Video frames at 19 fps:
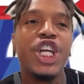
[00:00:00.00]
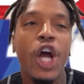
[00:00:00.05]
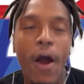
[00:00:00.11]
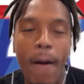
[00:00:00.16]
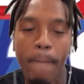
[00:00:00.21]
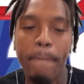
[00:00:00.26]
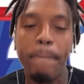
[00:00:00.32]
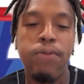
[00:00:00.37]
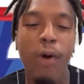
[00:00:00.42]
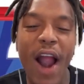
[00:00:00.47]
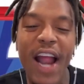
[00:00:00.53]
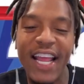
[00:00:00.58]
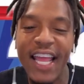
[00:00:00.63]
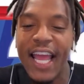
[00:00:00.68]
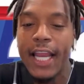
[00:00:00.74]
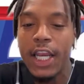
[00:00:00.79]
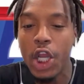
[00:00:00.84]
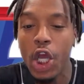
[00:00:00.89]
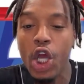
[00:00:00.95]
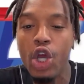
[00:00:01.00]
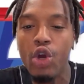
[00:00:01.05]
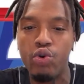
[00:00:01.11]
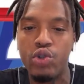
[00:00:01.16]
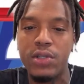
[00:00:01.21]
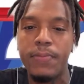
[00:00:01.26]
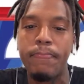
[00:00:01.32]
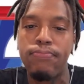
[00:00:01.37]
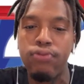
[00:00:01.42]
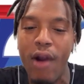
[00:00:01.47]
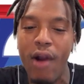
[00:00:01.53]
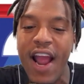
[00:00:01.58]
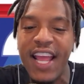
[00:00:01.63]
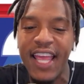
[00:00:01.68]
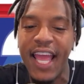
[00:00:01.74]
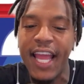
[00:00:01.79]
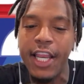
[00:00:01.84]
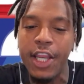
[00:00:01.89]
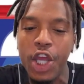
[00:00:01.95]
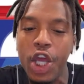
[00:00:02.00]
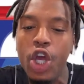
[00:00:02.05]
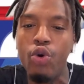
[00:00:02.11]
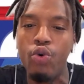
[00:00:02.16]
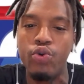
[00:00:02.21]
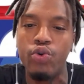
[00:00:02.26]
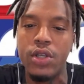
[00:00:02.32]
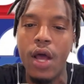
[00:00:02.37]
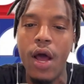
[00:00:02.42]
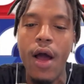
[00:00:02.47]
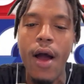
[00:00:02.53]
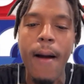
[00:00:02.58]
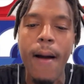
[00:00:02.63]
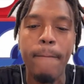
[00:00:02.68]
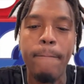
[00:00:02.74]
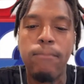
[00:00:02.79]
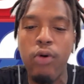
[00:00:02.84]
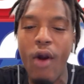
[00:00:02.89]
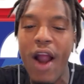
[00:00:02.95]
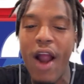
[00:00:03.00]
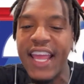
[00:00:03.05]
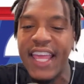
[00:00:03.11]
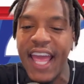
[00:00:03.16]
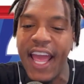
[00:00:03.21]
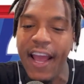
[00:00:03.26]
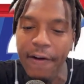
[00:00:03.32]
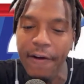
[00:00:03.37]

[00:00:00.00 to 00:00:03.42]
Breaking news. Breaking news. Breaking